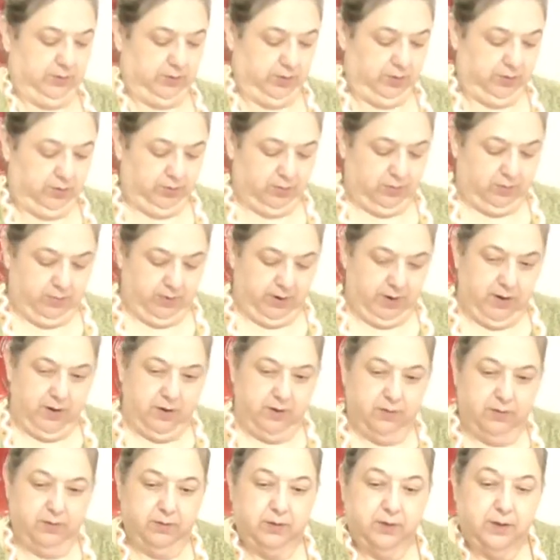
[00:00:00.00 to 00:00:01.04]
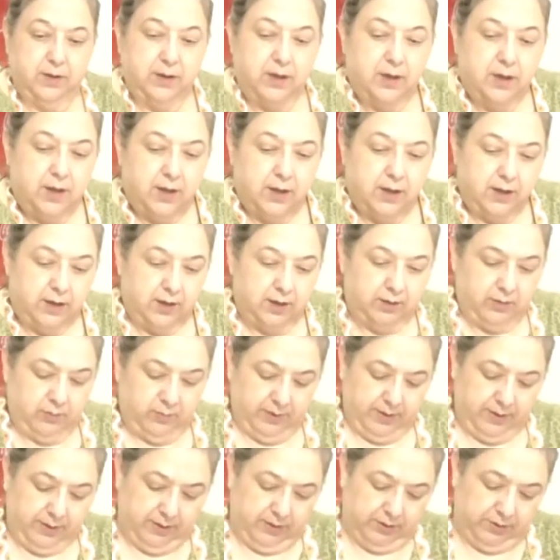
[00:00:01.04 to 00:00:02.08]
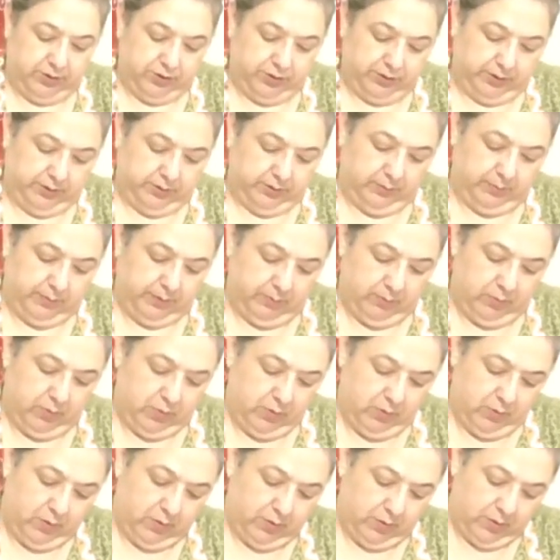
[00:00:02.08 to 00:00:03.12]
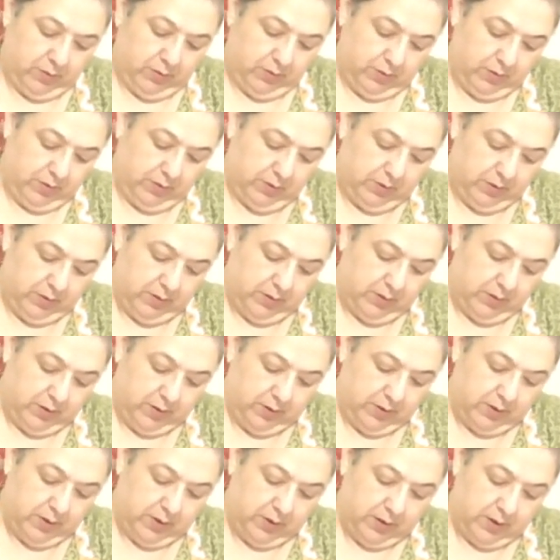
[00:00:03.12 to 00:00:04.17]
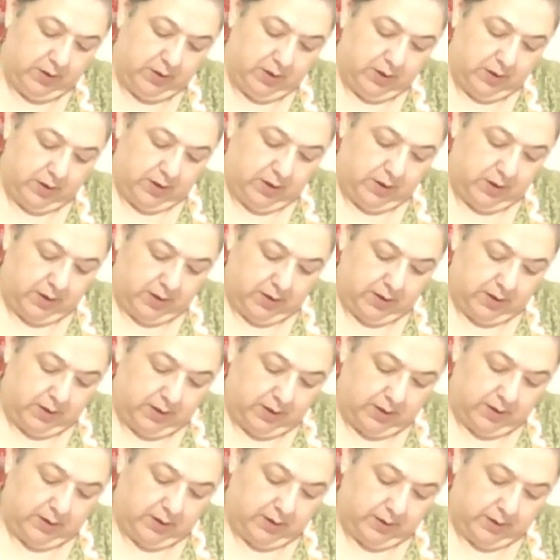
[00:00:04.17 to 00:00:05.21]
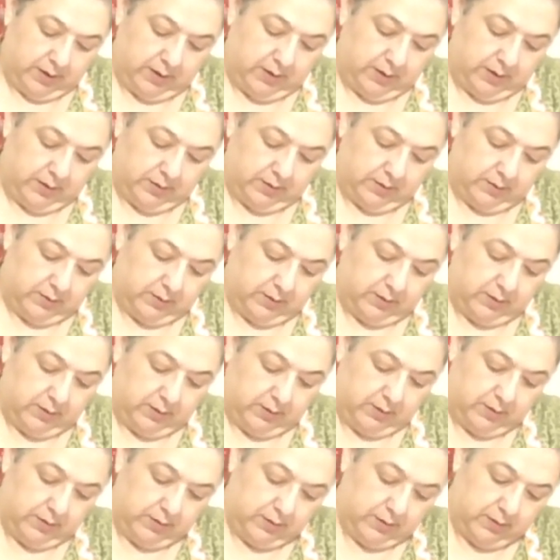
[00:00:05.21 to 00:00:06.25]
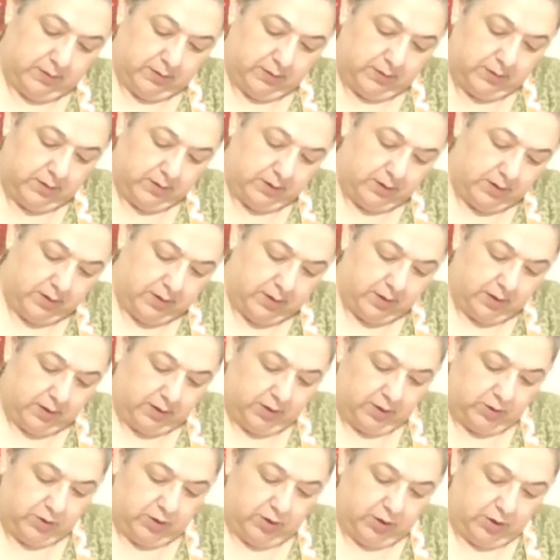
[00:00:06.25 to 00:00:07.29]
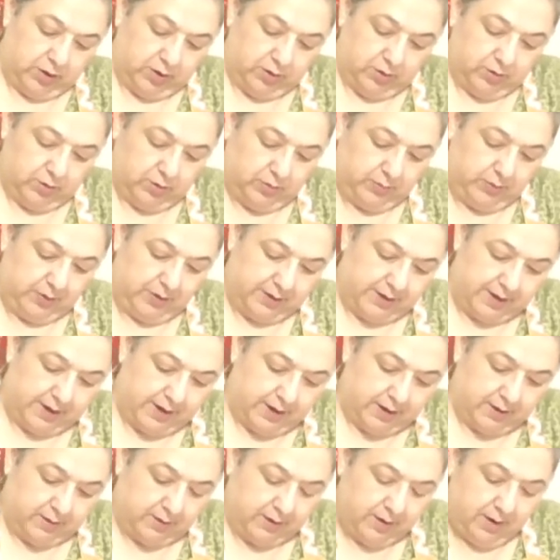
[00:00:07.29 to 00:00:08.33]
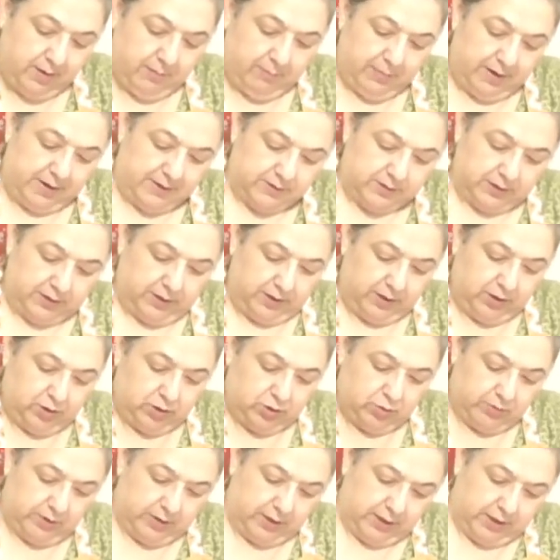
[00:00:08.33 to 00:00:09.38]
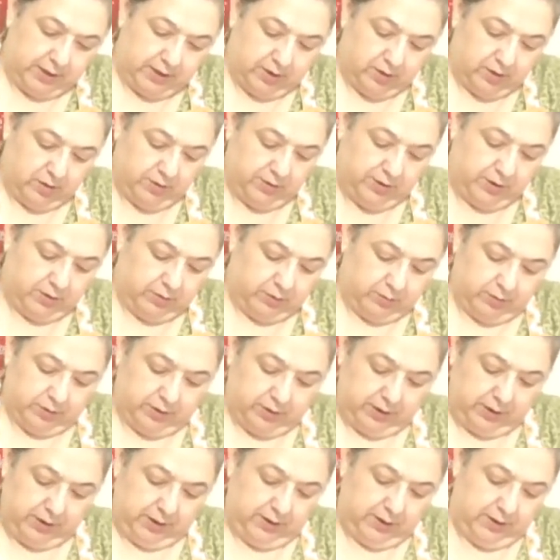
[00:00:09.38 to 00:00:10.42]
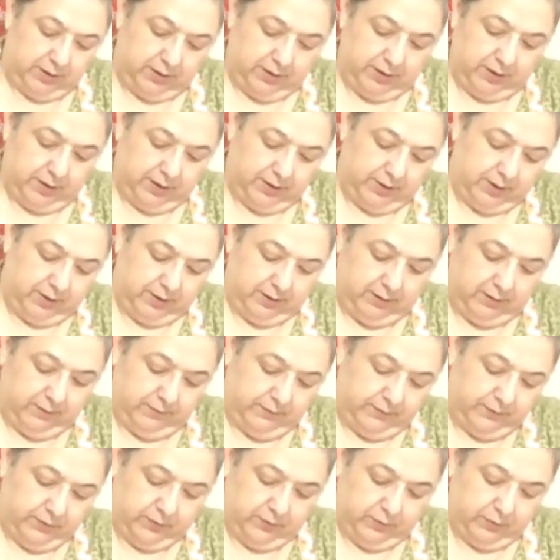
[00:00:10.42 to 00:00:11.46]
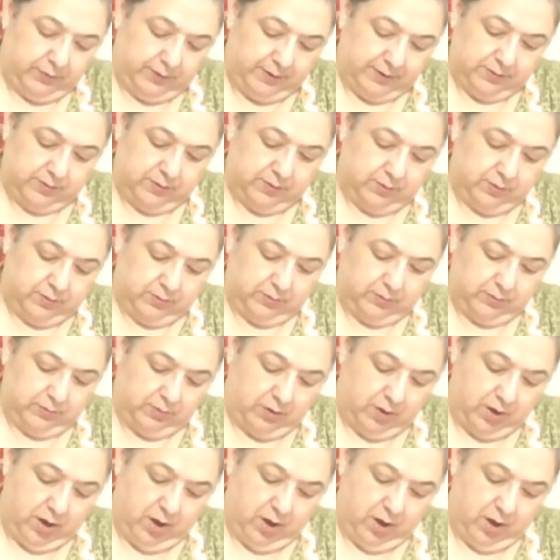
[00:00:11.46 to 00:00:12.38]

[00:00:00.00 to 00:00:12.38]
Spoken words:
turn it around, get it wet just a little bit more, and continue doing that. Basically, you're trying to get all the cruddy, yucky food residue